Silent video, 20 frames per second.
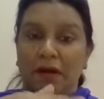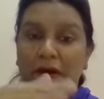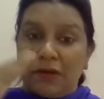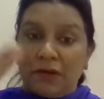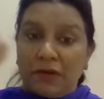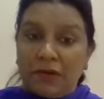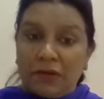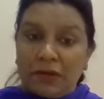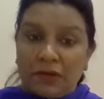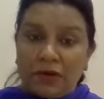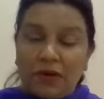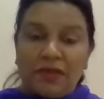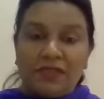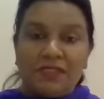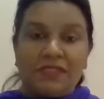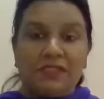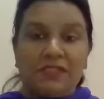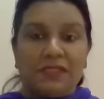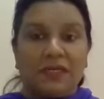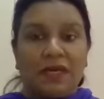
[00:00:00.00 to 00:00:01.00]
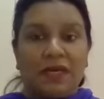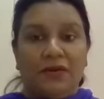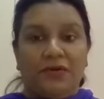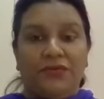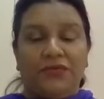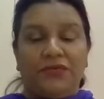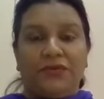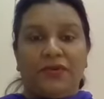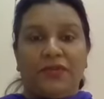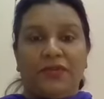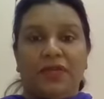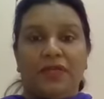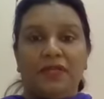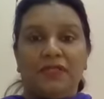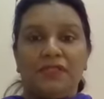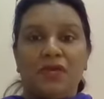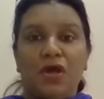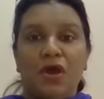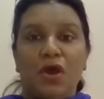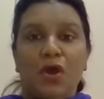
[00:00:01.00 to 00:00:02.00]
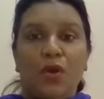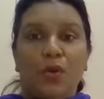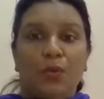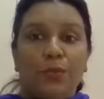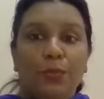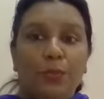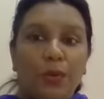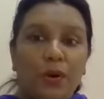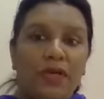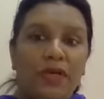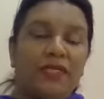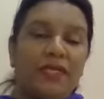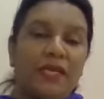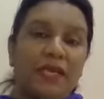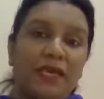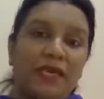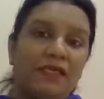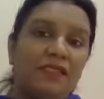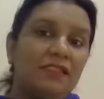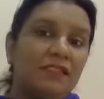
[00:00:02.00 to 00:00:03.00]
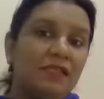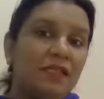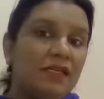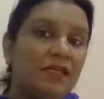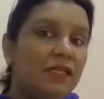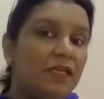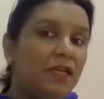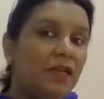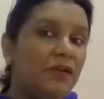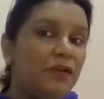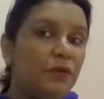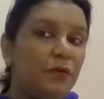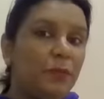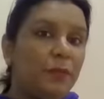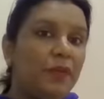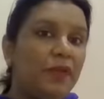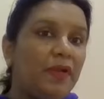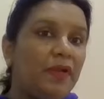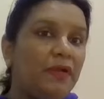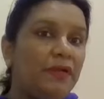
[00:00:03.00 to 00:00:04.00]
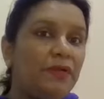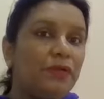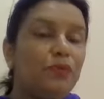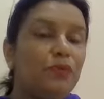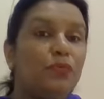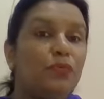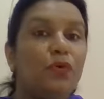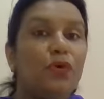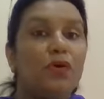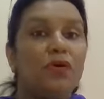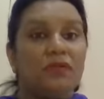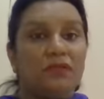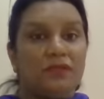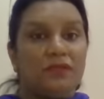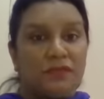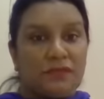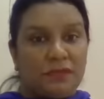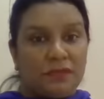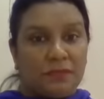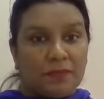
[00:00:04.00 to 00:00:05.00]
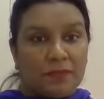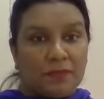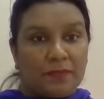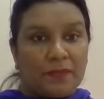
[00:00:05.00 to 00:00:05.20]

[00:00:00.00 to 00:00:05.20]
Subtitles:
across the countries? What is the need to build walls?